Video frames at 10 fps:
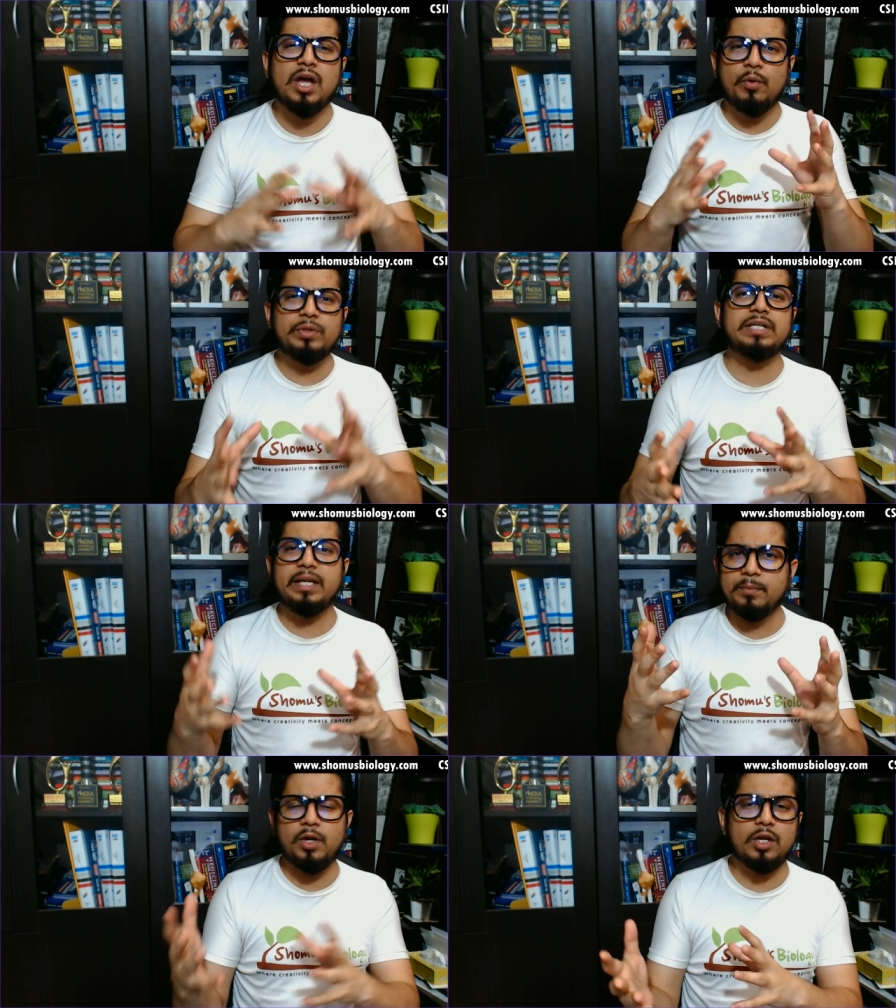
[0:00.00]
which are
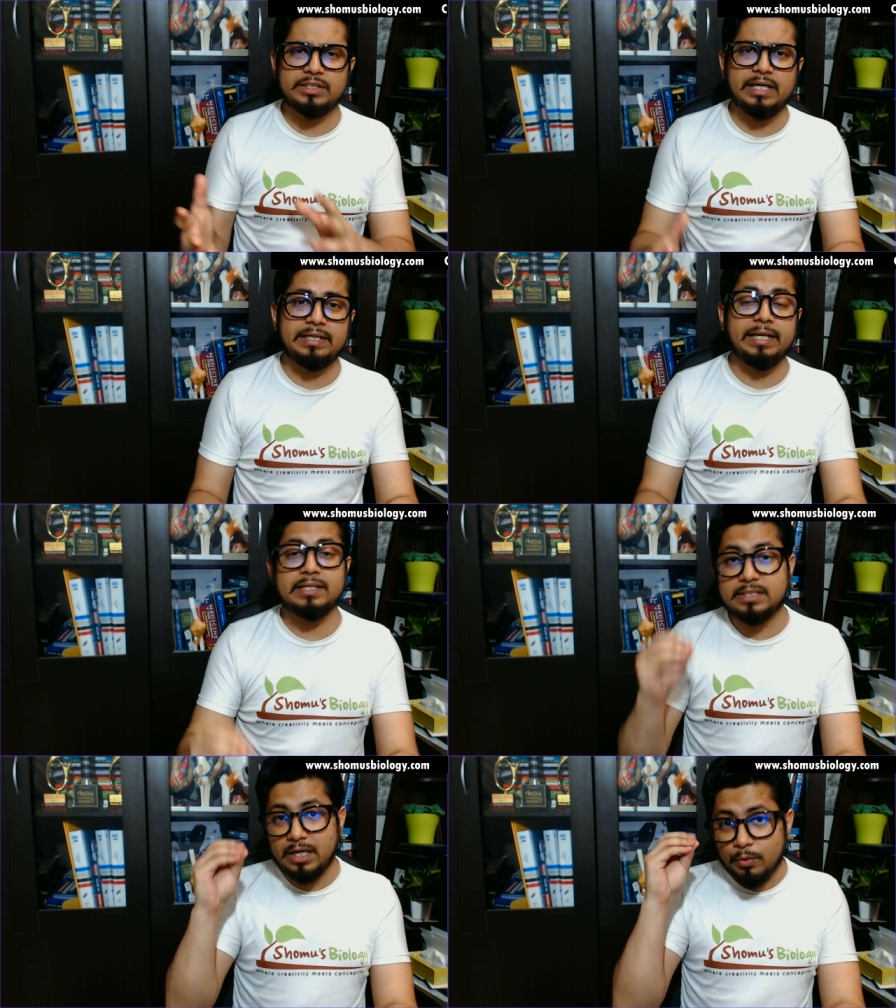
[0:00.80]
immunological
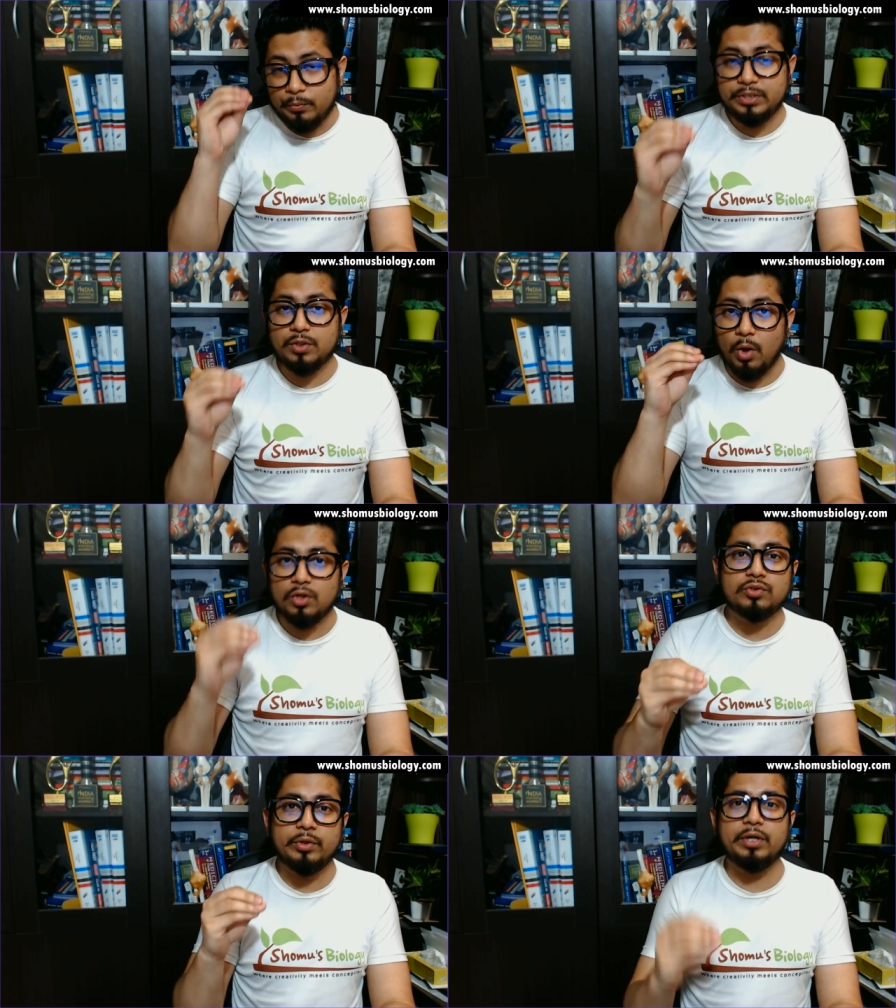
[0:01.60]
tests, which
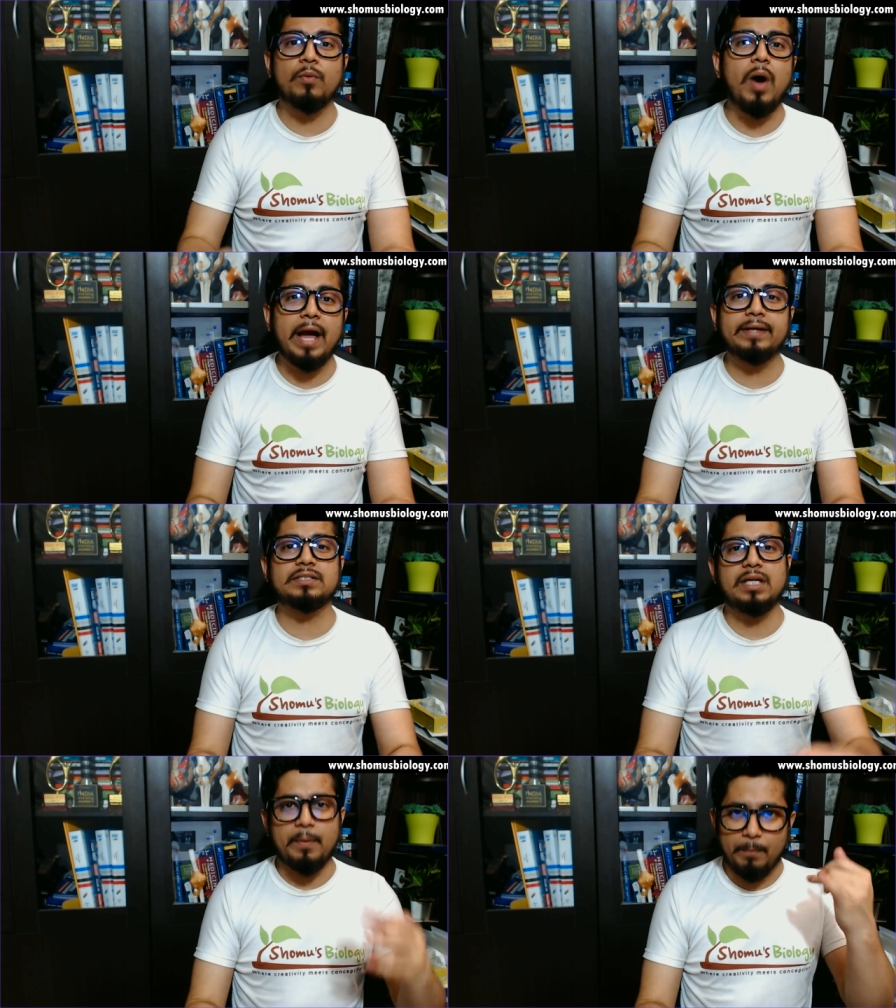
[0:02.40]
also requires
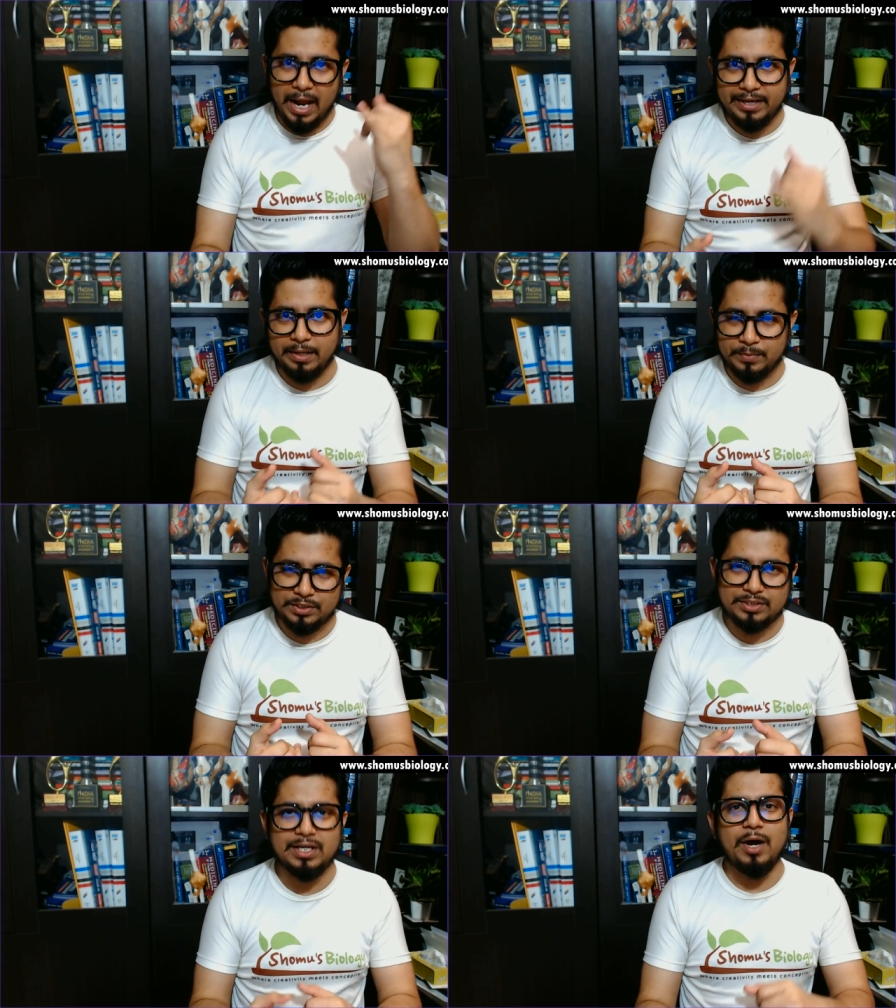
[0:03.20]

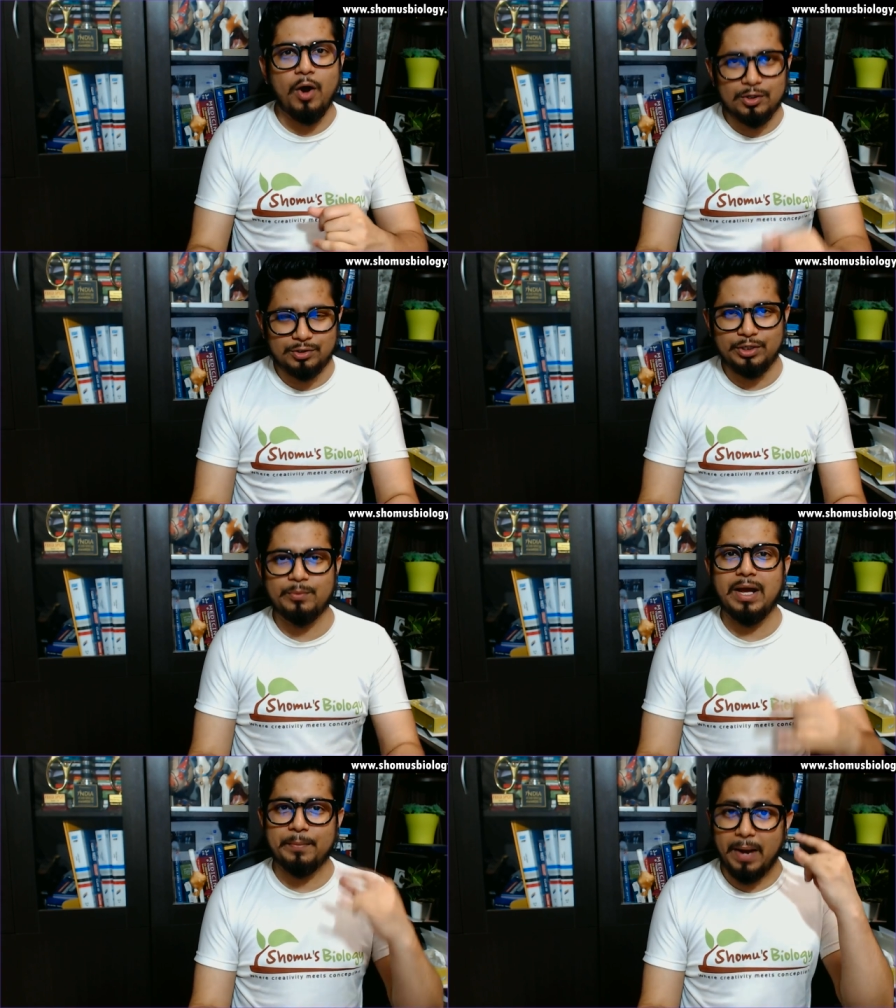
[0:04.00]
biochemists, also
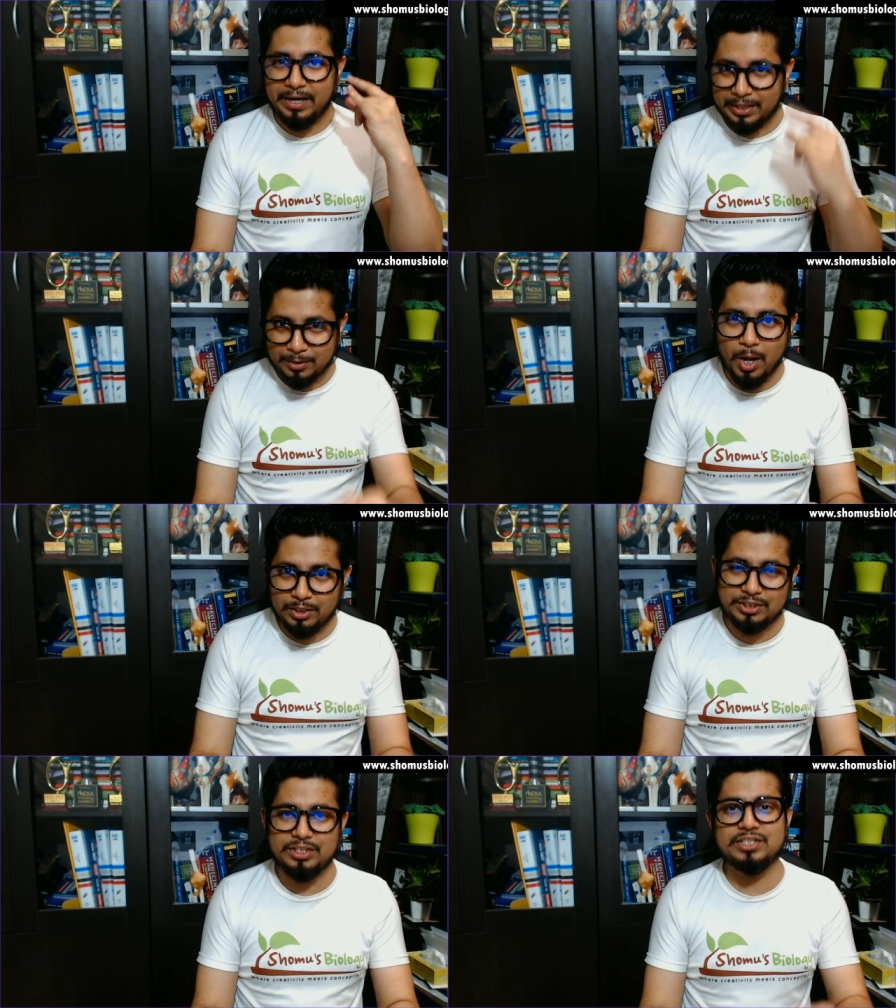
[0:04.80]
require
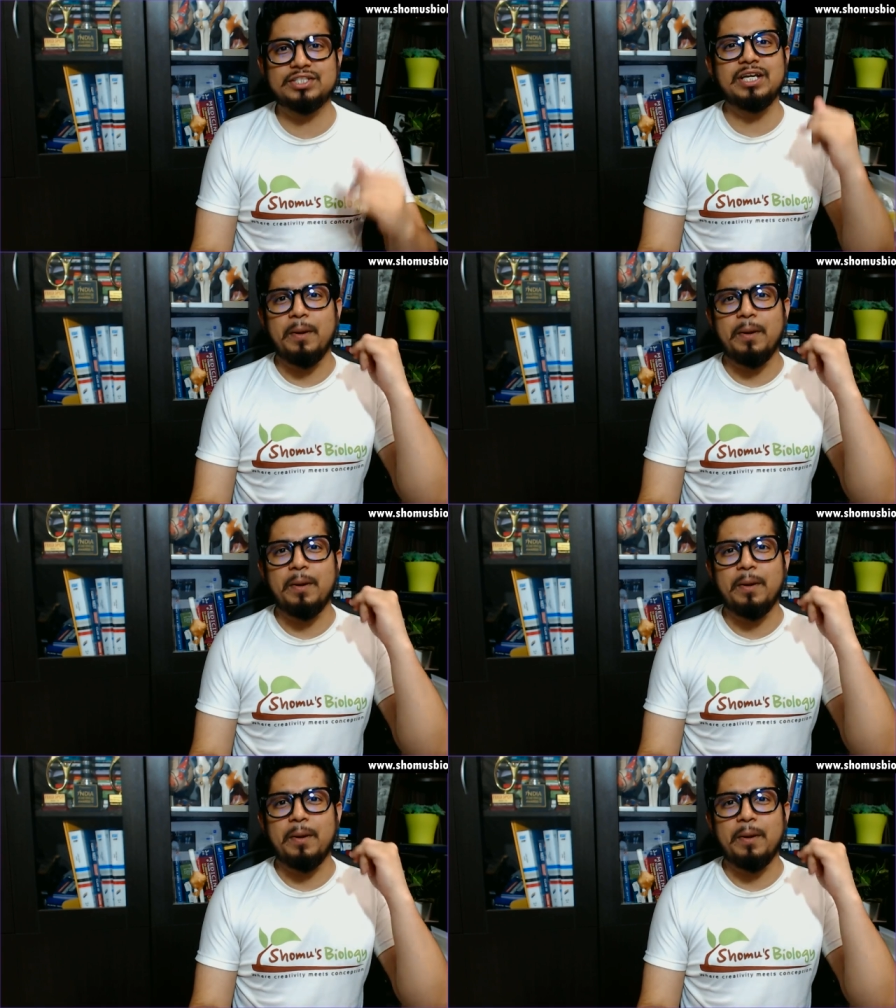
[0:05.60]
biotechnologists,